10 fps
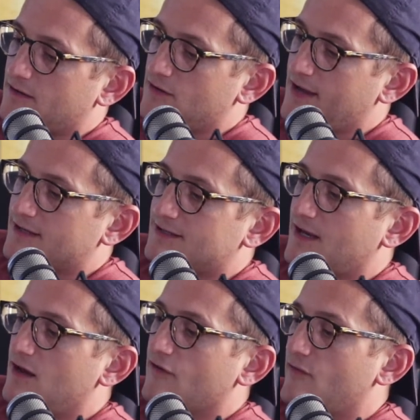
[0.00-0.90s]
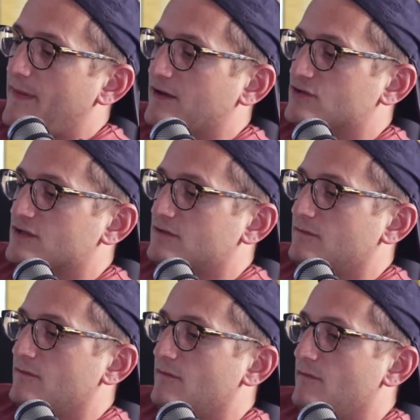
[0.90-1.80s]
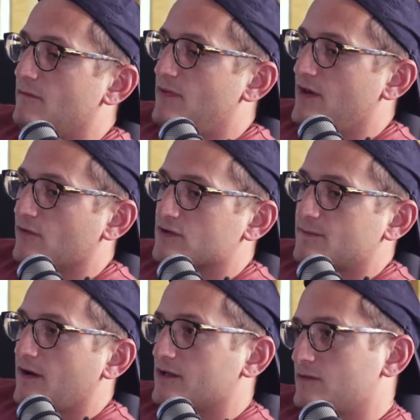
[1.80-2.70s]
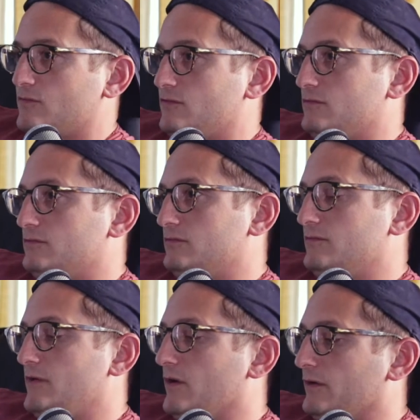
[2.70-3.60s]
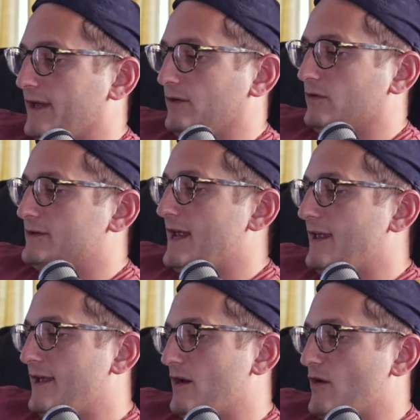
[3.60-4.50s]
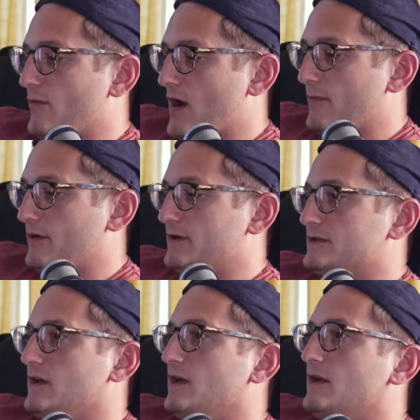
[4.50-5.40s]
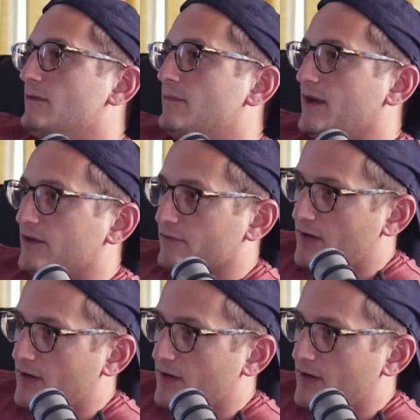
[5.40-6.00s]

you can't say enough about just being a responsible, you know, landlord, taking care of your properties, picking the